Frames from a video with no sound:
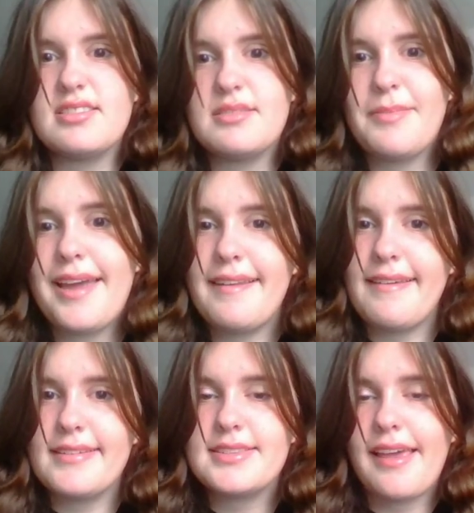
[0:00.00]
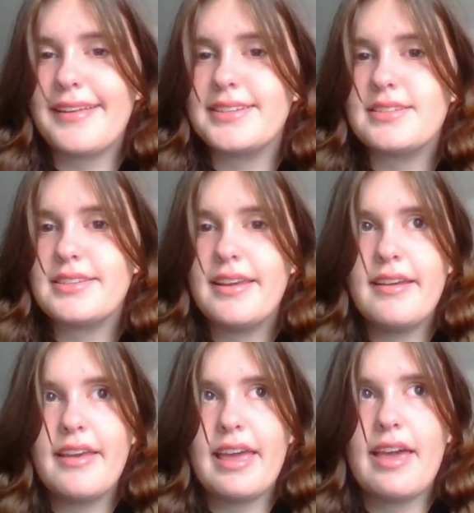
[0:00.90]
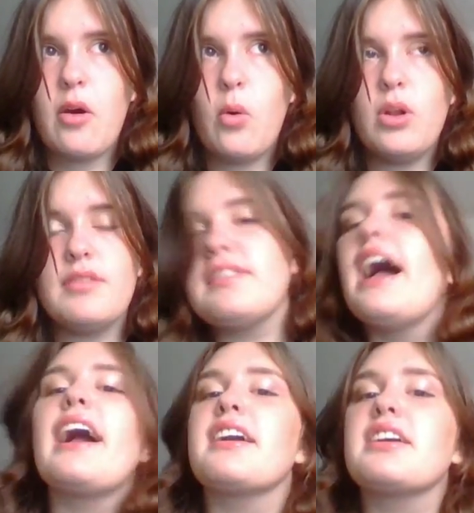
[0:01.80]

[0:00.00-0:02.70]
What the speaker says: and madness, and all of that